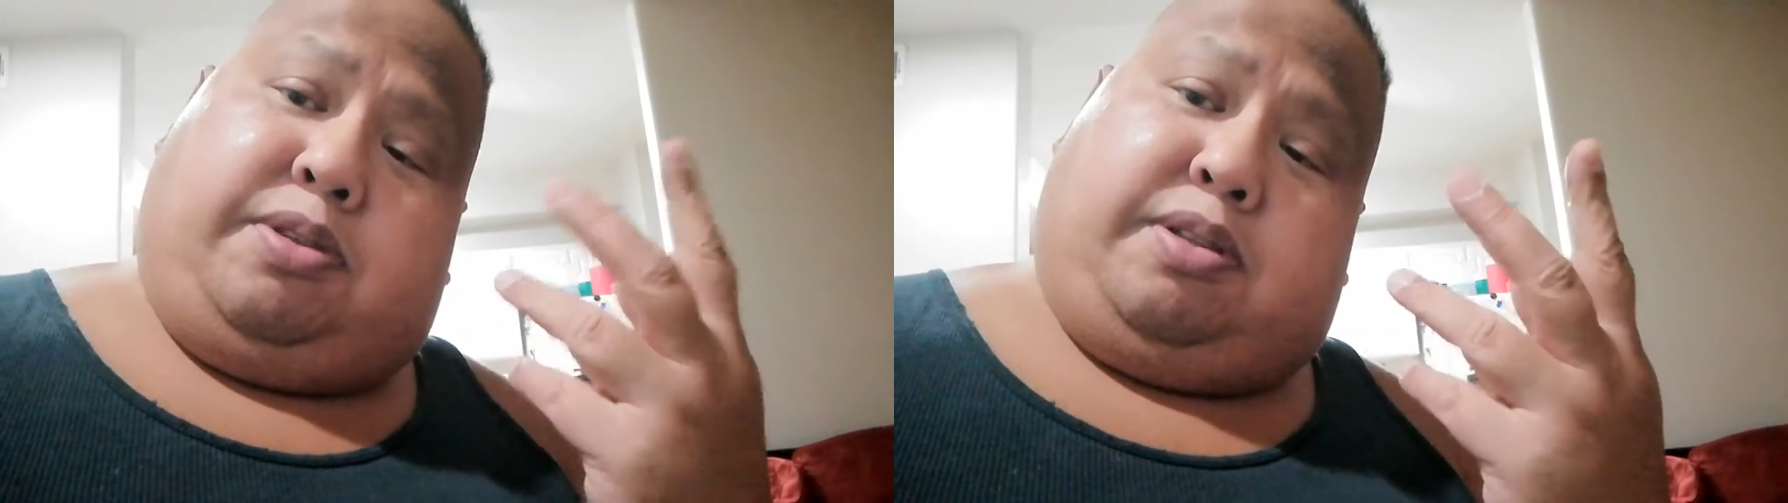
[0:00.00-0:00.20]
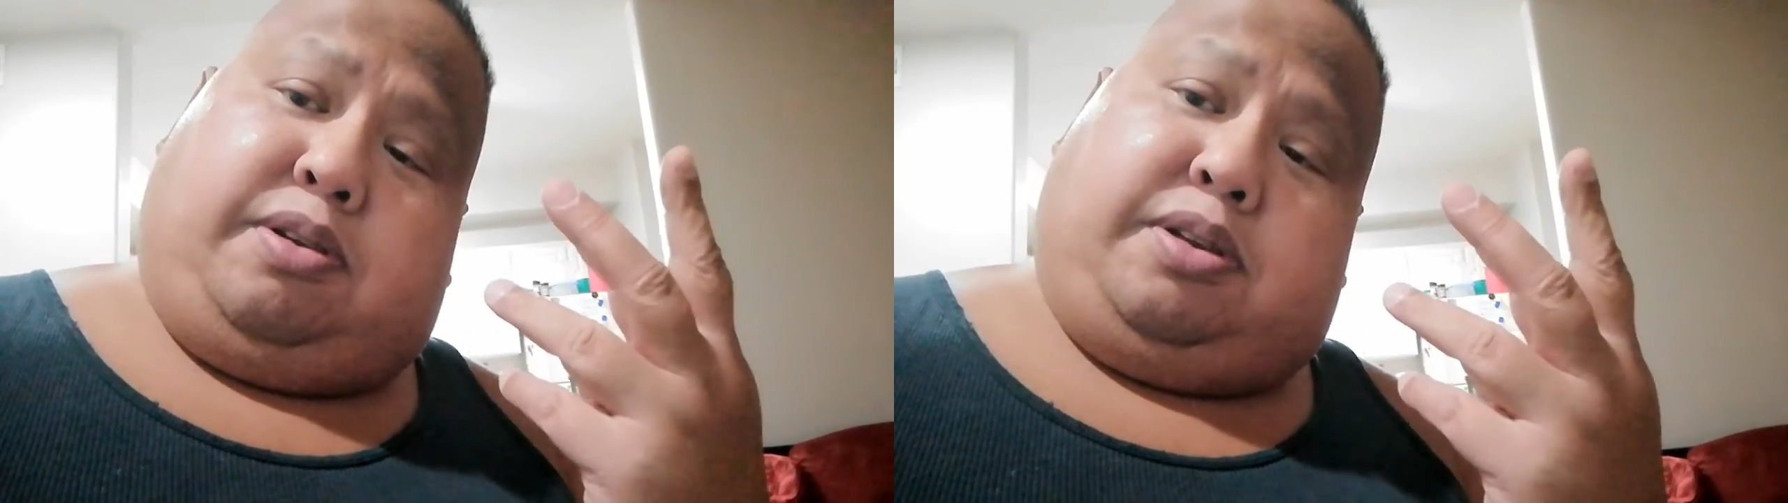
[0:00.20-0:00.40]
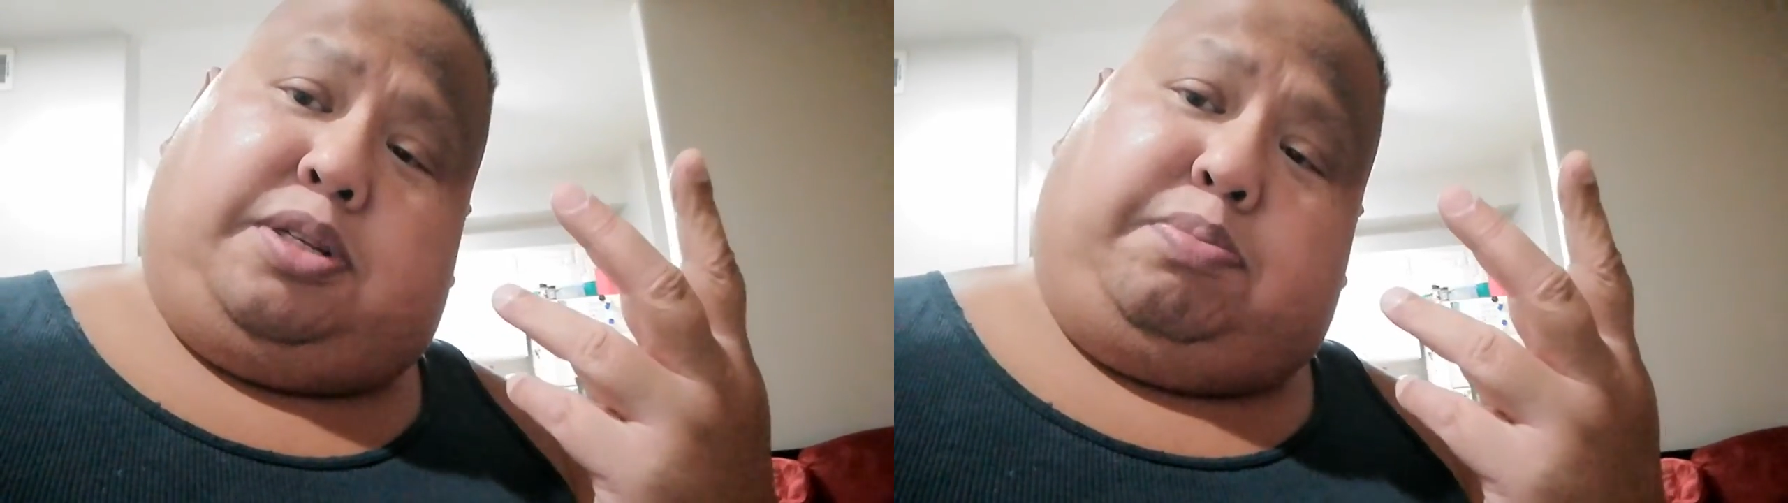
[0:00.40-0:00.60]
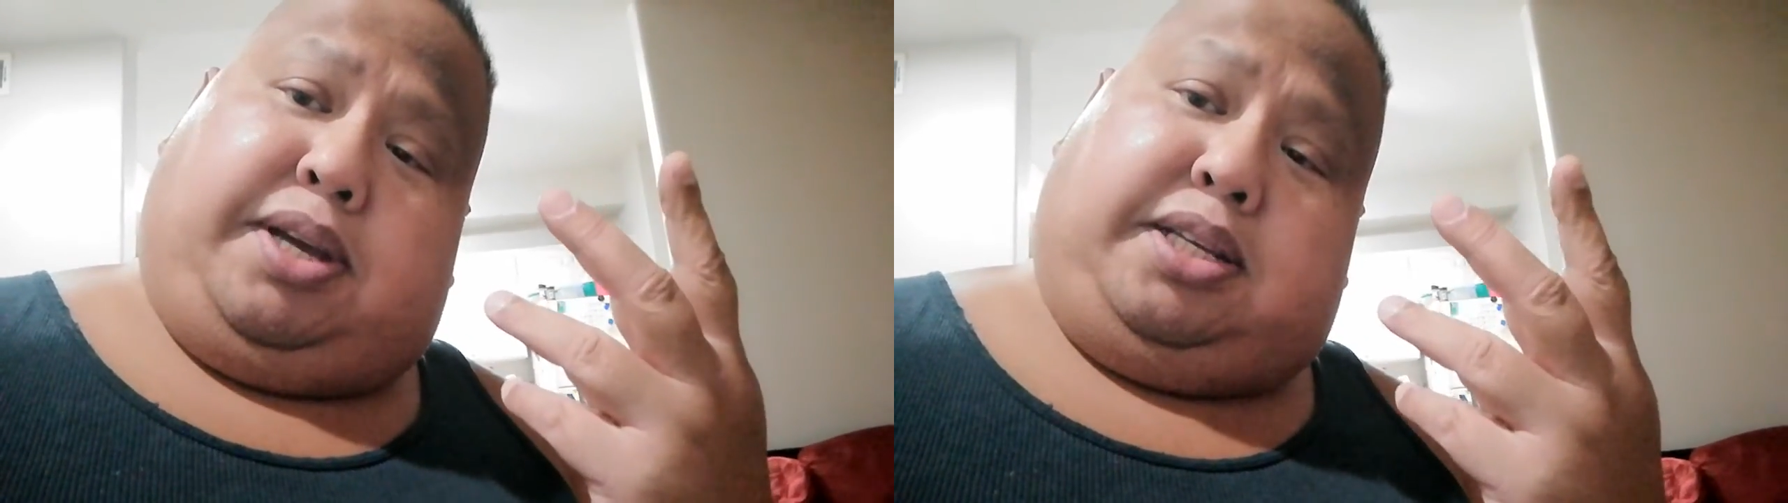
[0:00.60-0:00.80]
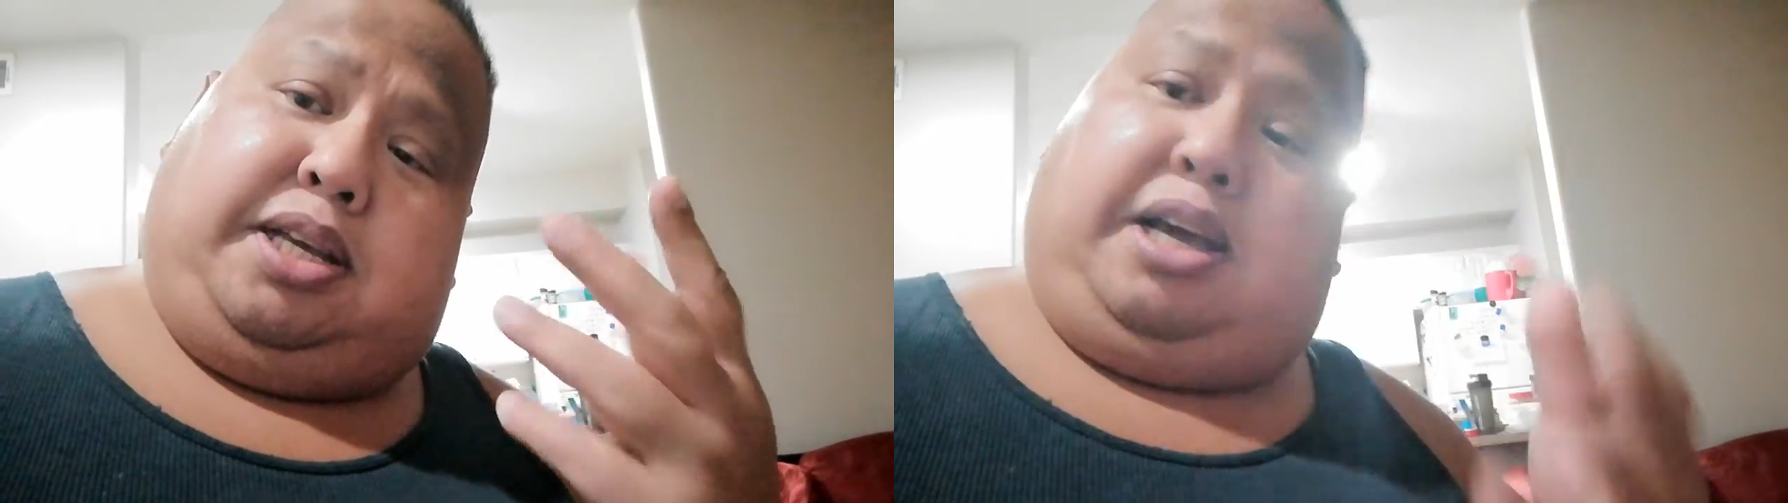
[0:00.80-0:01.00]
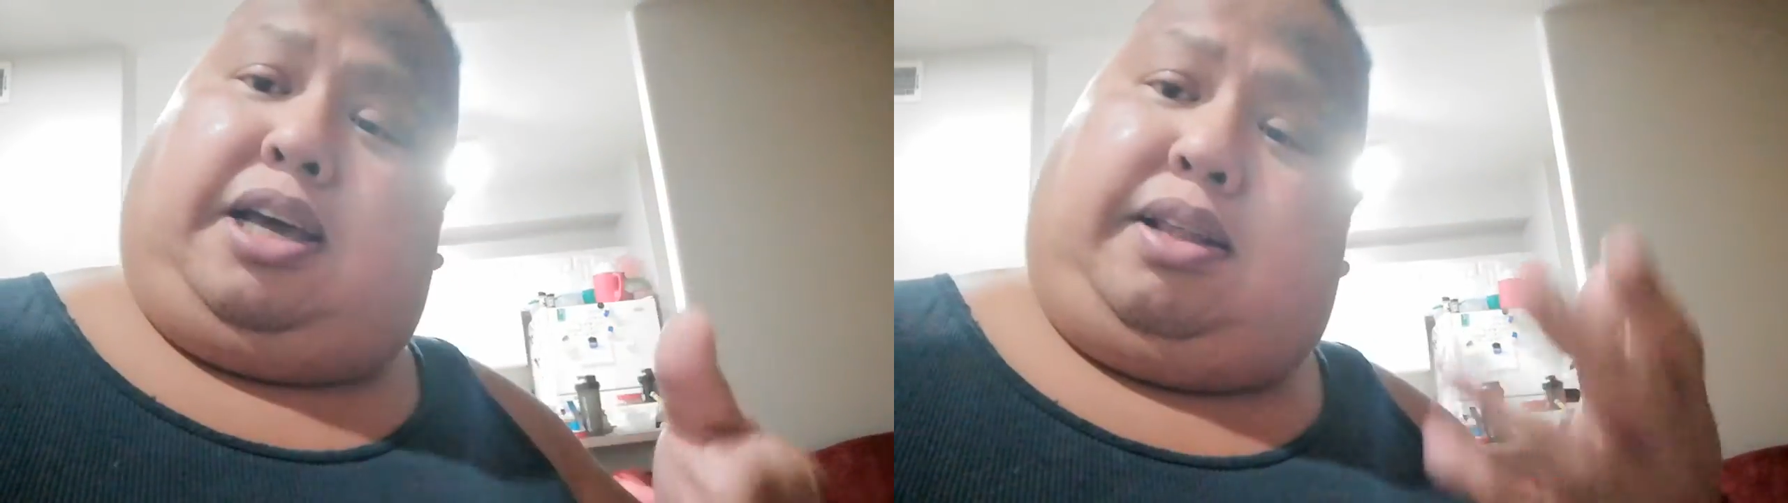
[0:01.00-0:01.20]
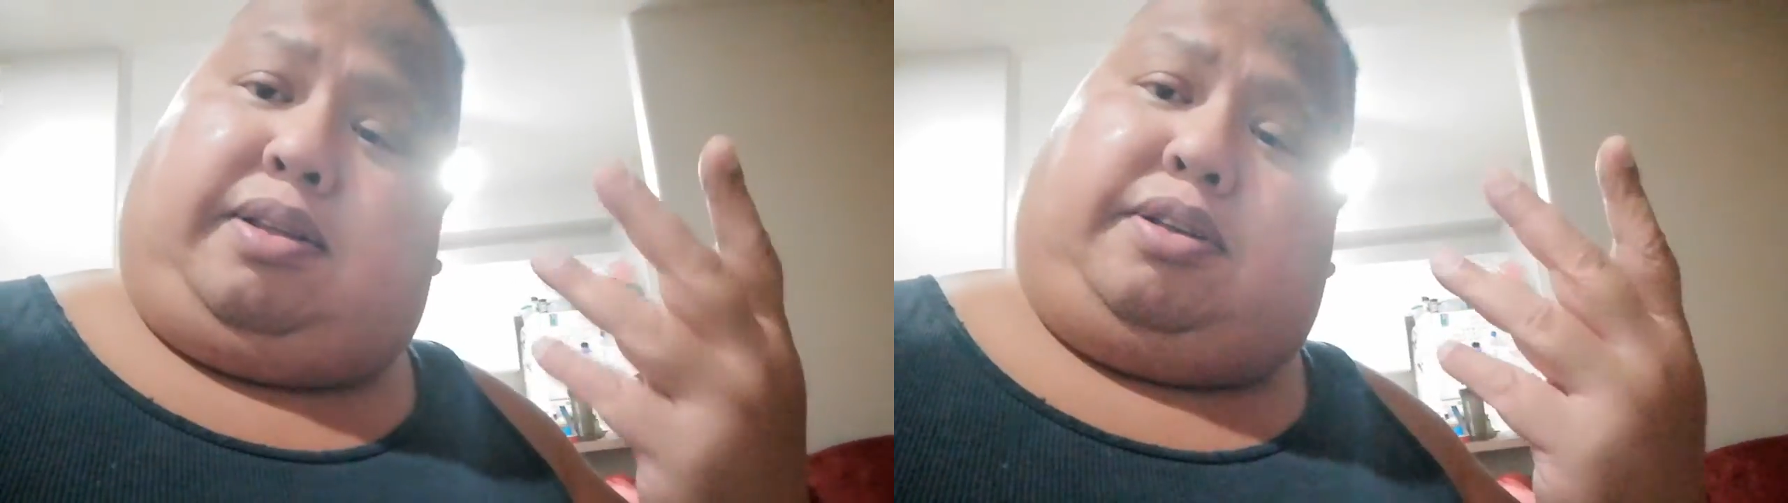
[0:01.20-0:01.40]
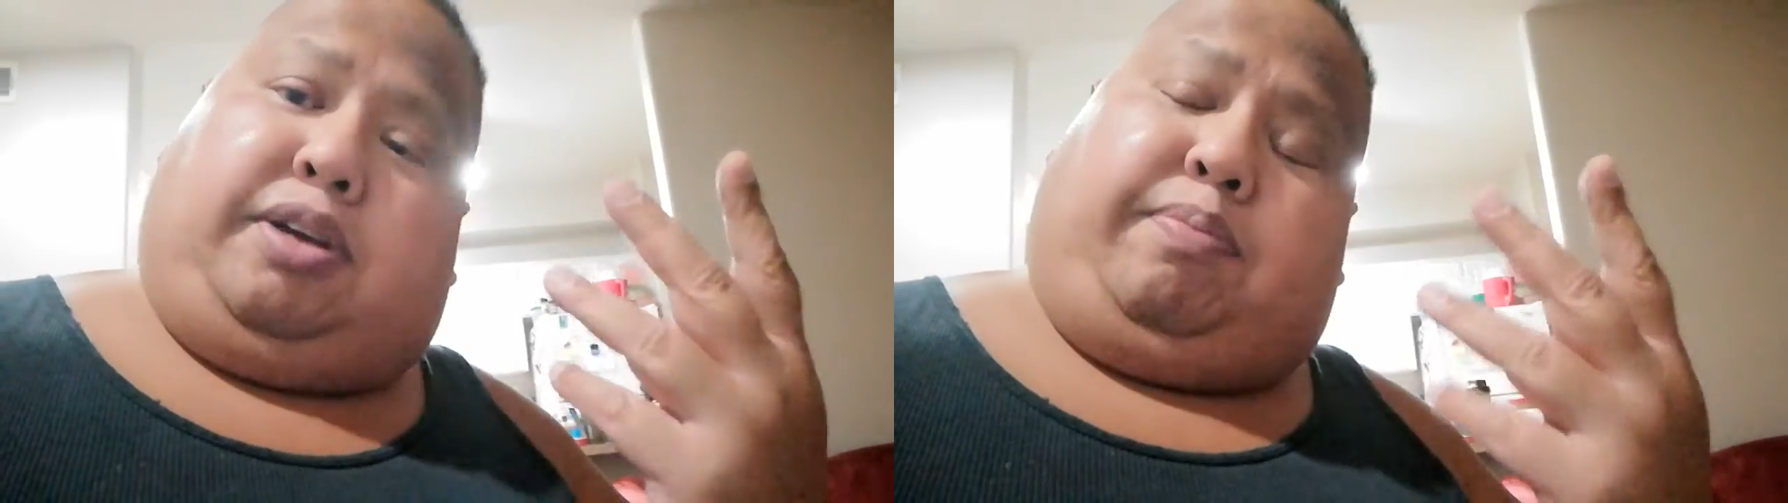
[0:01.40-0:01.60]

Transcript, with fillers: running space. I think